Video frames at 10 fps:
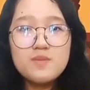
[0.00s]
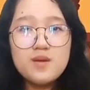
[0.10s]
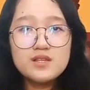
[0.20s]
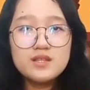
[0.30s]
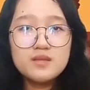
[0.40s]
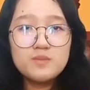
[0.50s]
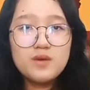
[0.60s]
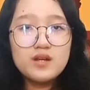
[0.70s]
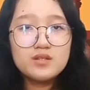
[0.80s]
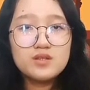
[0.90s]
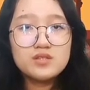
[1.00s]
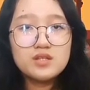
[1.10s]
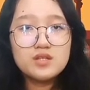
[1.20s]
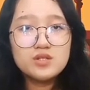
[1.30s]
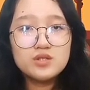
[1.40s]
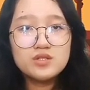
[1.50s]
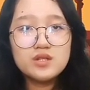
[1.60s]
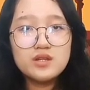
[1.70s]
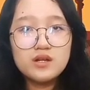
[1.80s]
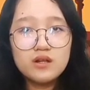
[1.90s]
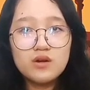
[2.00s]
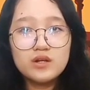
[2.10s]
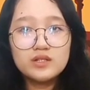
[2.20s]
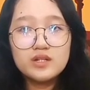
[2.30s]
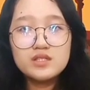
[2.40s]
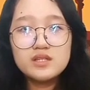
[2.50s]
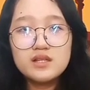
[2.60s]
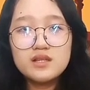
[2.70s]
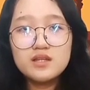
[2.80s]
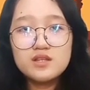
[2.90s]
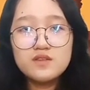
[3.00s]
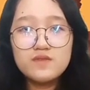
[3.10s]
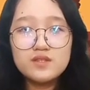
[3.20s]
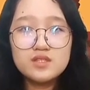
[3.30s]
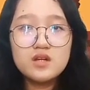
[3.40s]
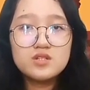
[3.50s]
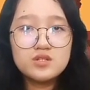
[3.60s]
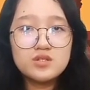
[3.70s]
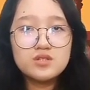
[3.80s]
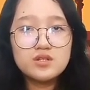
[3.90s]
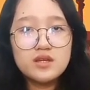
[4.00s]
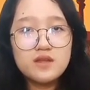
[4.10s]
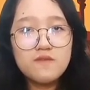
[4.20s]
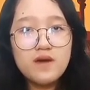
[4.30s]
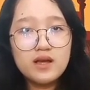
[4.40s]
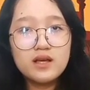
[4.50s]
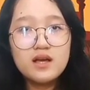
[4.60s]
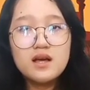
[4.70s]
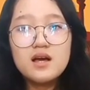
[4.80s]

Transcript: President Marcos issued general orders and letters of instructions to that effect.